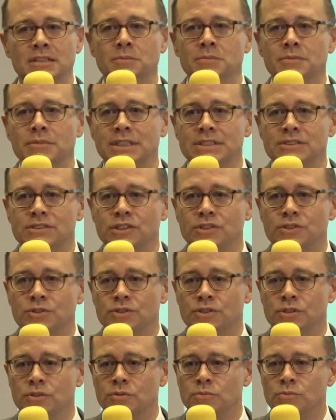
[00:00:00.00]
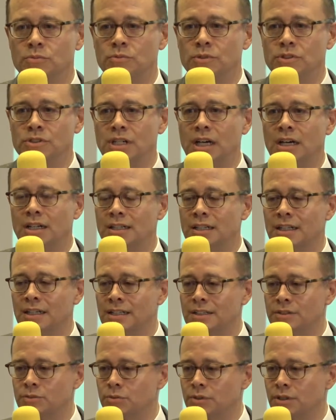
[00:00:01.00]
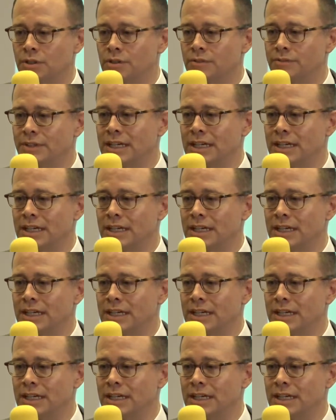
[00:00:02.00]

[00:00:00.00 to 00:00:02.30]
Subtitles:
institution, was not aligned with the